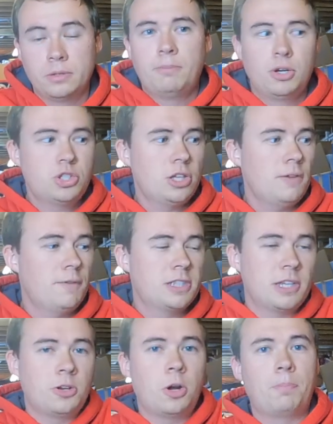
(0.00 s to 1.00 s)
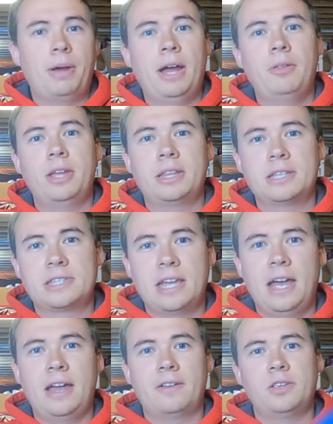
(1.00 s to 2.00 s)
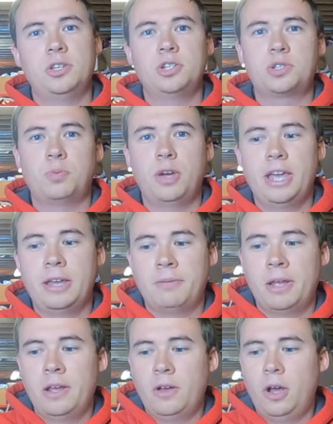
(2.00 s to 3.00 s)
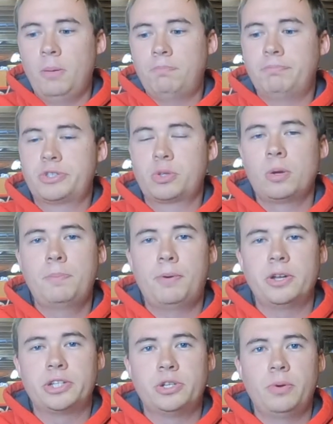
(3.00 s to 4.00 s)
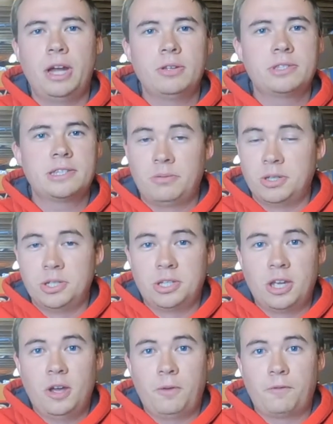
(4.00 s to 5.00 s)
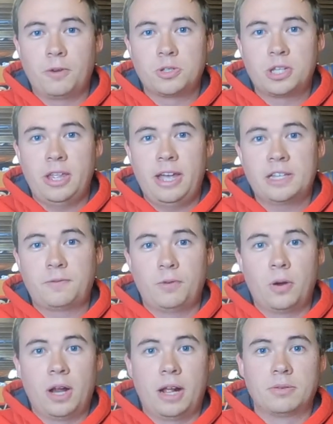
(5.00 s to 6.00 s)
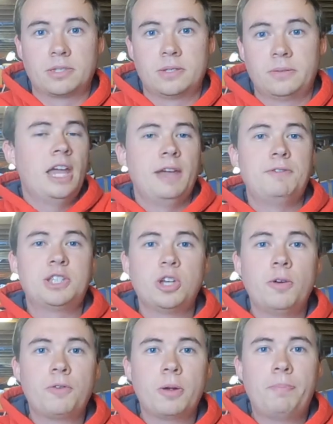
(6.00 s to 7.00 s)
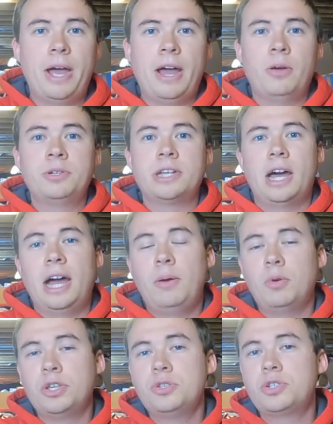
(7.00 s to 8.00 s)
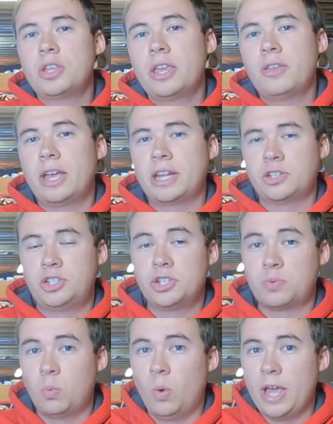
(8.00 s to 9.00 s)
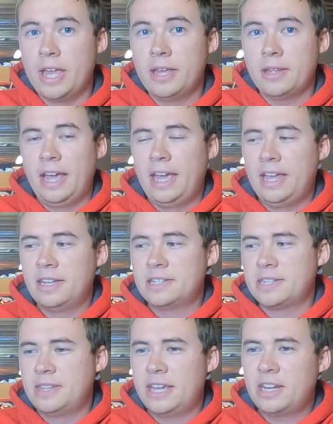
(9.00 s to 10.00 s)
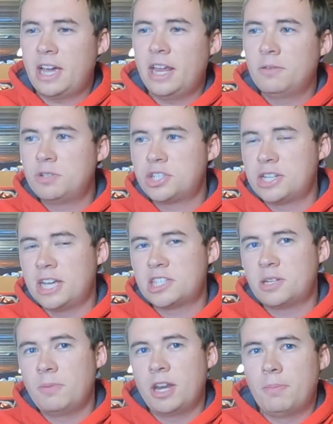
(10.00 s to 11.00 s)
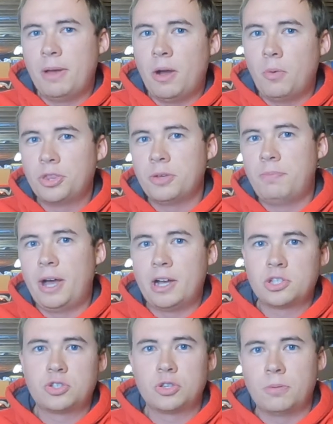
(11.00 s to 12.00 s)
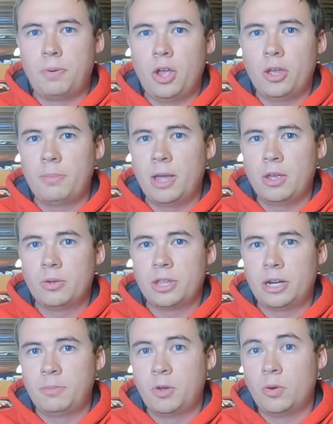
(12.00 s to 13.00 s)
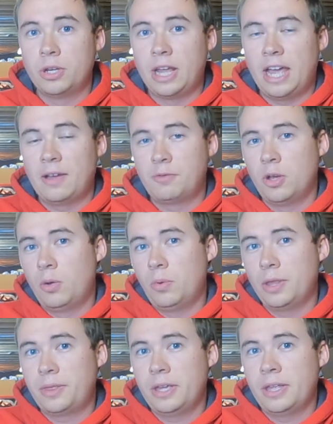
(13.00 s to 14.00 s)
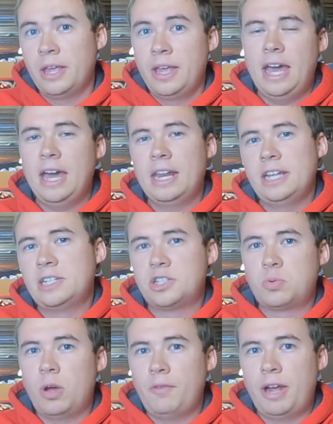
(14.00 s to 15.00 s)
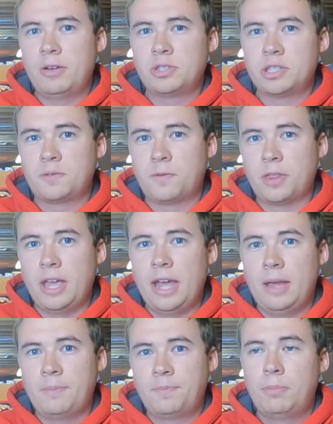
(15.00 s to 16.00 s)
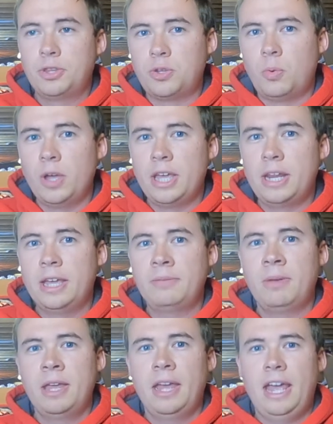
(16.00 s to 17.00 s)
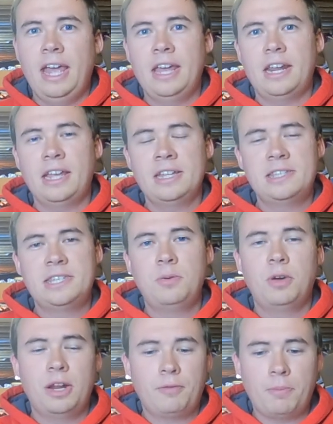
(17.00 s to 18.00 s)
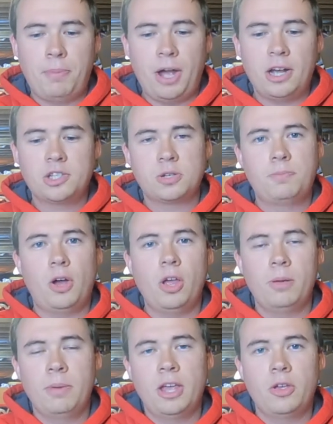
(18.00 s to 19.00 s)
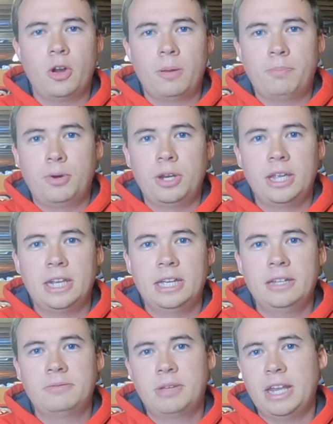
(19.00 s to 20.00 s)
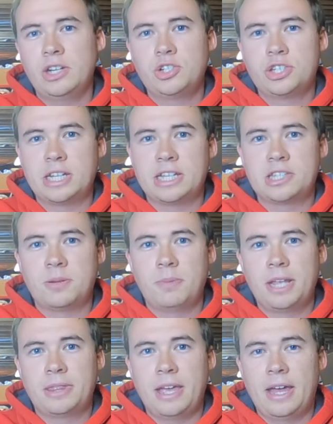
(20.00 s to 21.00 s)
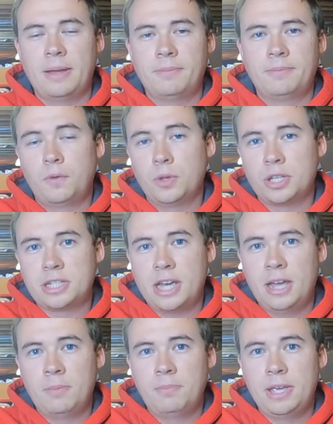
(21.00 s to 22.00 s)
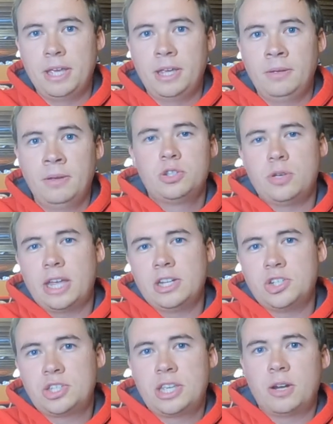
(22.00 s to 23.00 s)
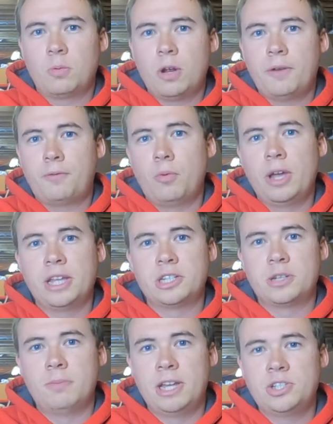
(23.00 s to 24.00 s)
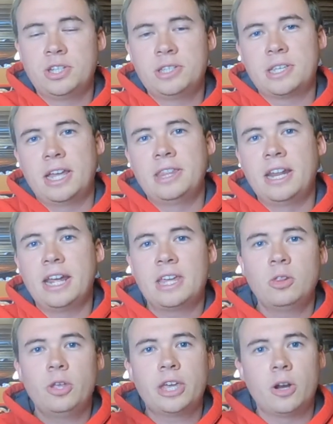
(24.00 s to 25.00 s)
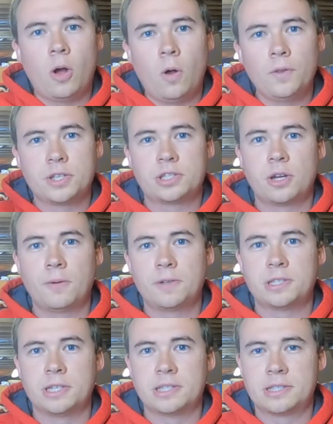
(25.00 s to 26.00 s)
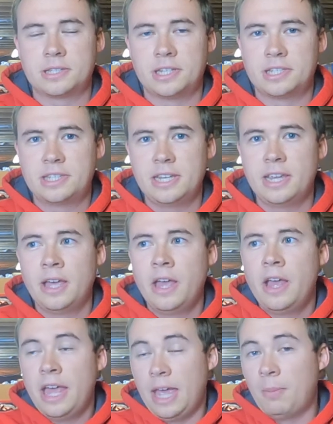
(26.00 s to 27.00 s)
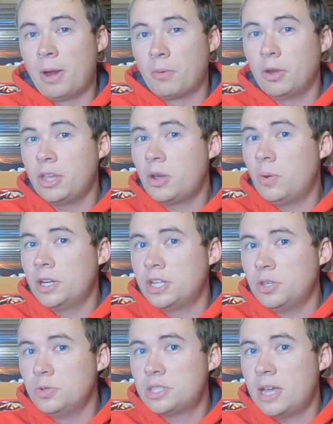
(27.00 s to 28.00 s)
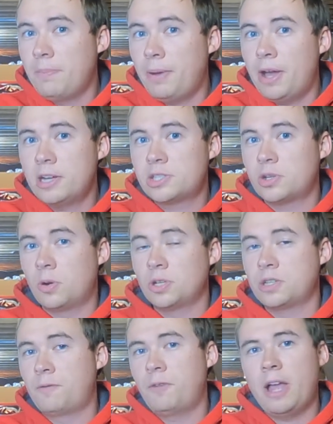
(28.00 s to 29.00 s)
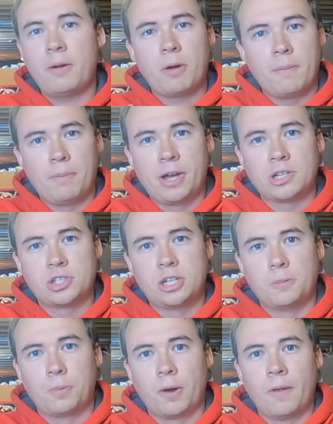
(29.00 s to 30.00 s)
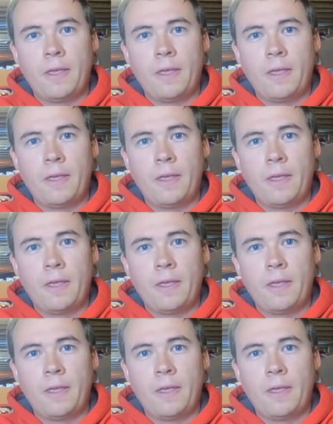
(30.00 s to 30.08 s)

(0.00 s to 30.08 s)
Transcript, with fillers: Personally, if it's under a pound like this hat, you just weigh it. Oh, it's 3.2 ounces. Good to go. First class, 4 ounce. If it's over a pound, I will usually like just weigh it and then kind of just estimate about what the box or the poly mailer that I'm going to have go with it. Add 8 to 12 ounces for that. put the weight in, and I can see whatever box or poly mailer I'm putting it in, kind of just estimate that for the time being. So I can just get a rough weight and dimensions, and then I can look at all the services to see, am I really going to use that box, or is a flat rate box cheaper?